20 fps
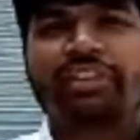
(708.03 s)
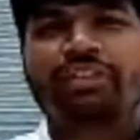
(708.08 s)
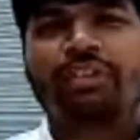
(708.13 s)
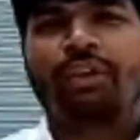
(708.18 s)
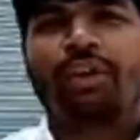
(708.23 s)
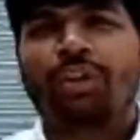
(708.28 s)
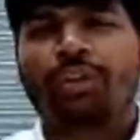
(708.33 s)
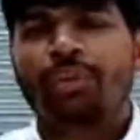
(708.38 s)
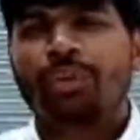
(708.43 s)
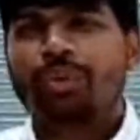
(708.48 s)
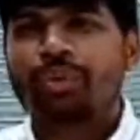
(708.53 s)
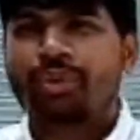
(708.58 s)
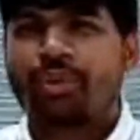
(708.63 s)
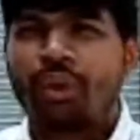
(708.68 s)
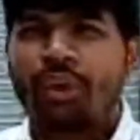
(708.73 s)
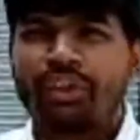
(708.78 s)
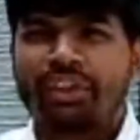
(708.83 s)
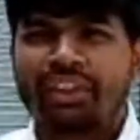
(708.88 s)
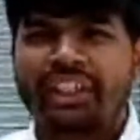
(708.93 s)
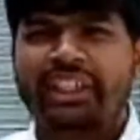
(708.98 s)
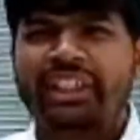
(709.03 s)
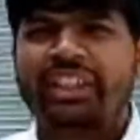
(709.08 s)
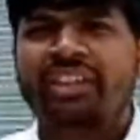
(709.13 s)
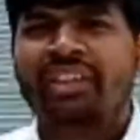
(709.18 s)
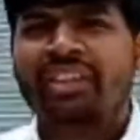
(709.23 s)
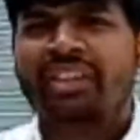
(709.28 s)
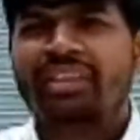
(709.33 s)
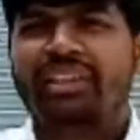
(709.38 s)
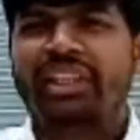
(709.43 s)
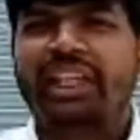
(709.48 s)
1 slot 2 slot 3
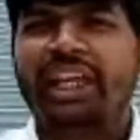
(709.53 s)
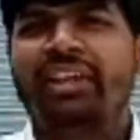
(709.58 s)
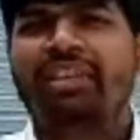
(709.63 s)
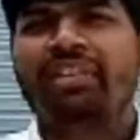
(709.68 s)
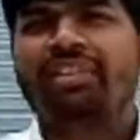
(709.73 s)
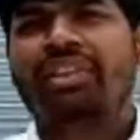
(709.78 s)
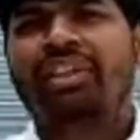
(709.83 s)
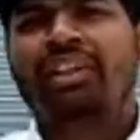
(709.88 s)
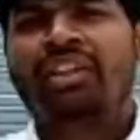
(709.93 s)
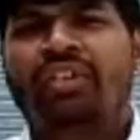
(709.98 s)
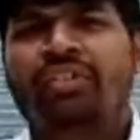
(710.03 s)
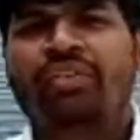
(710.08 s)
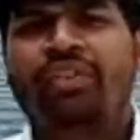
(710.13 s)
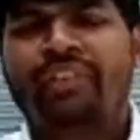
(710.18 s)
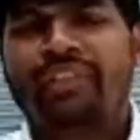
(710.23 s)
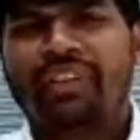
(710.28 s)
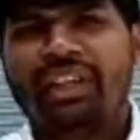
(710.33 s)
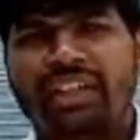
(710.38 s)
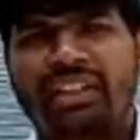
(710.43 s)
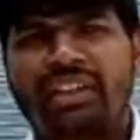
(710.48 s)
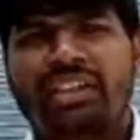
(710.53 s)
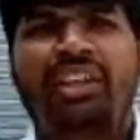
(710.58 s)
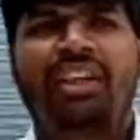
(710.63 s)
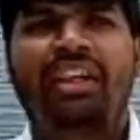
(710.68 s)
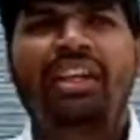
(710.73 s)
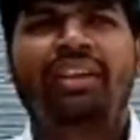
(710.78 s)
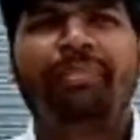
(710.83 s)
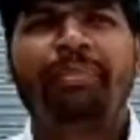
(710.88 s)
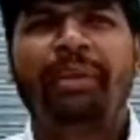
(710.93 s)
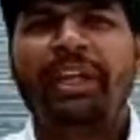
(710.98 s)
then we will
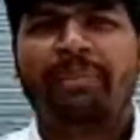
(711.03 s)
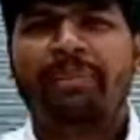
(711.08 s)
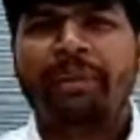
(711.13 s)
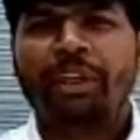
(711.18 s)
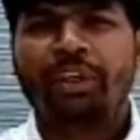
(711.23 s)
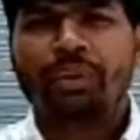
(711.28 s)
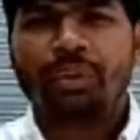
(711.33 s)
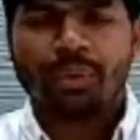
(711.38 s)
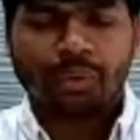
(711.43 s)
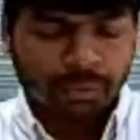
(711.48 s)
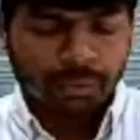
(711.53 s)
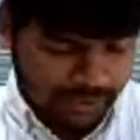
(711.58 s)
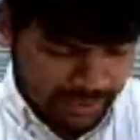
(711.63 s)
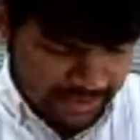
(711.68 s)
uh, be able to